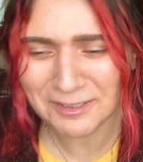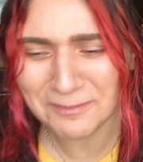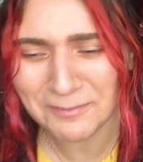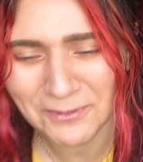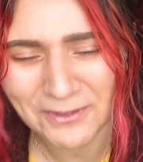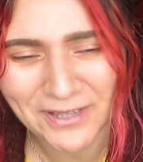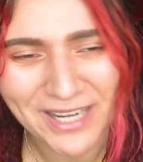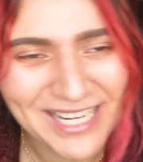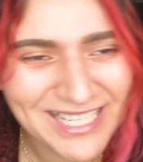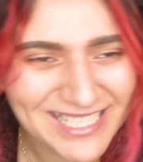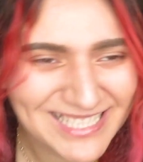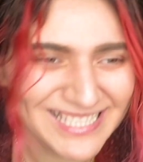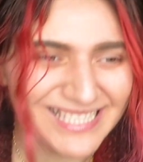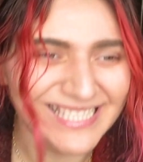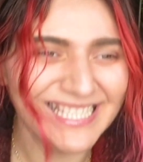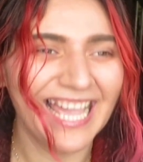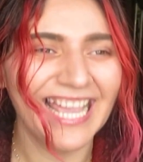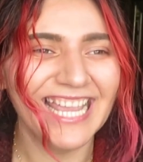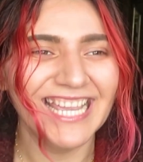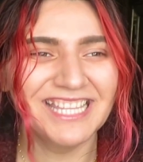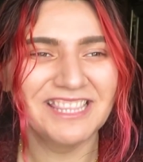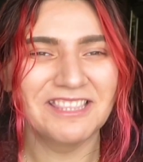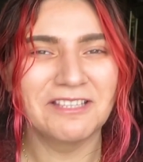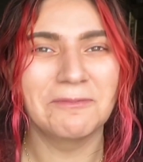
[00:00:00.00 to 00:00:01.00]
The more I
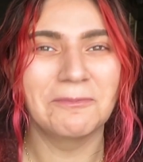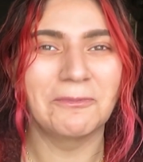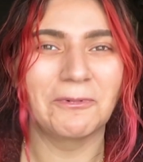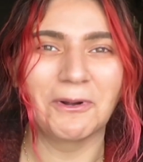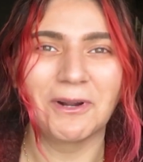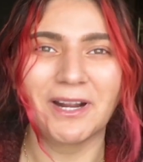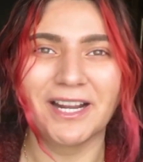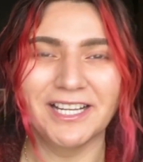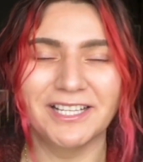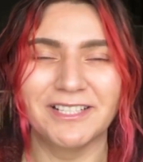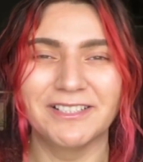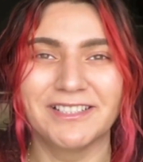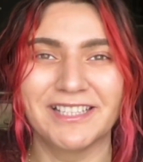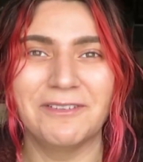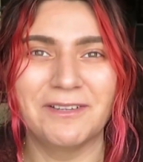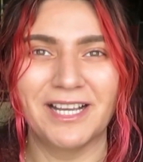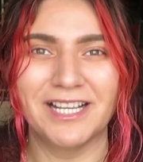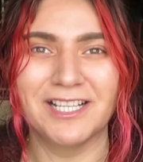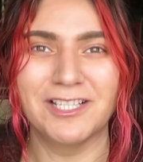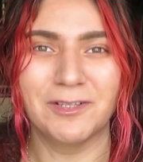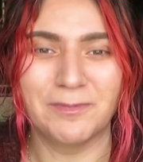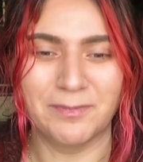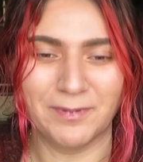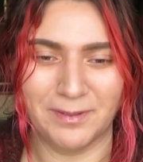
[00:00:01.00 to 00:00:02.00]
say it, the more you
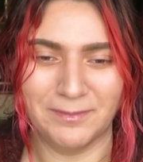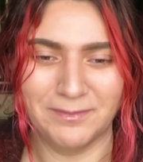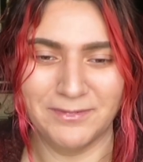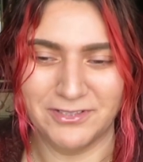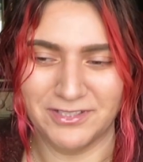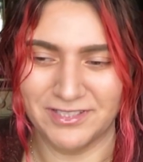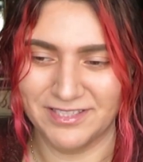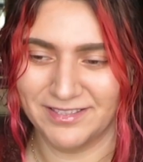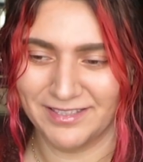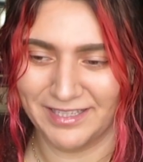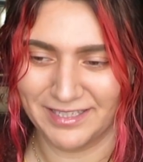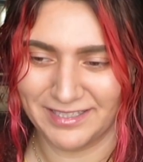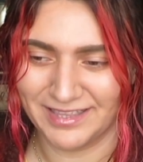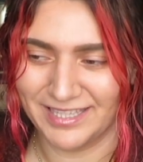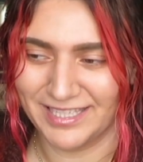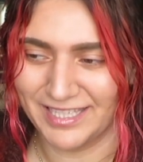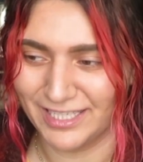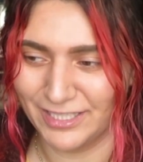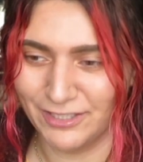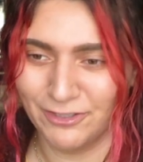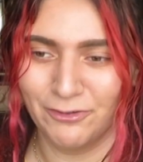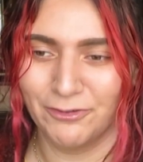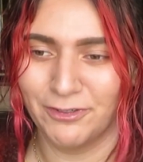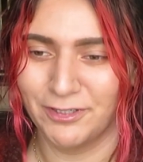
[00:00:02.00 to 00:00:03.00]
guys are probably just like
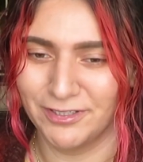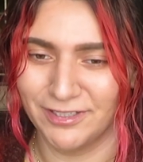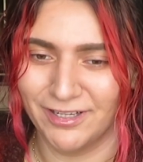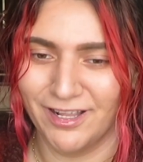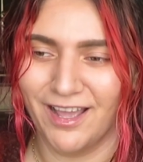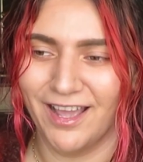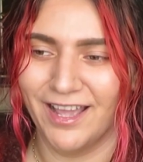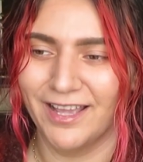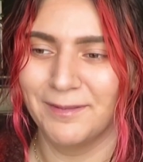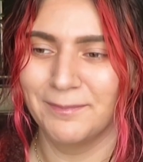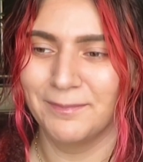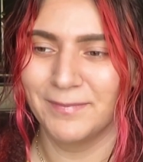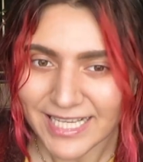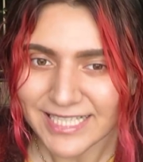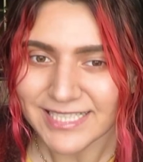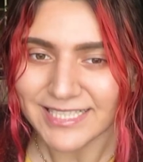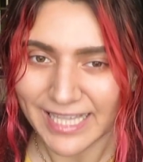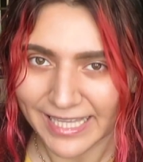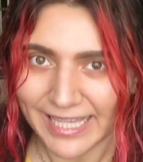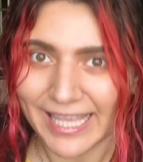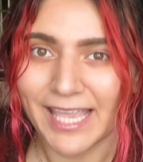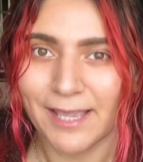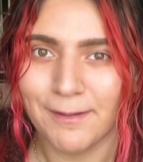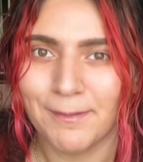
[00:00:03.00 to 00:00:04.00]
thinking, no, you're not.
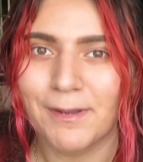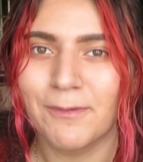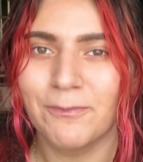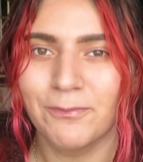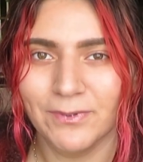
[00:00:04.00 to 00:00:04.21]
Yes, I am. I